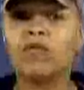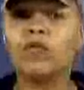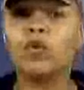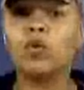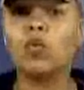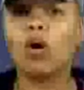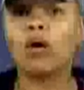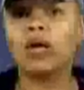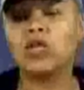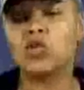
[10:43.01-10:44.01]
if you
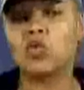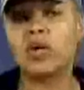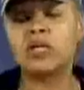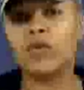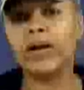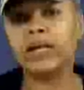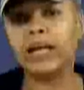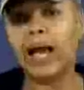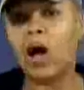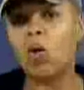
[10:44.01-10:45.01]
are interested in finding
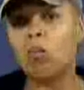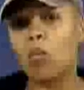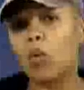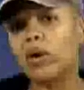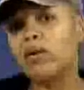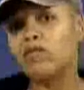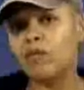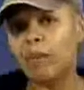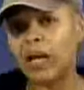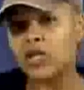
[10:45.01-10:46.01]
out more
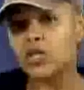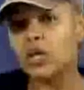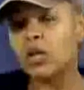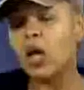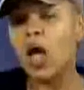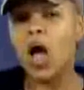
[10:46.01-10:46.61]
information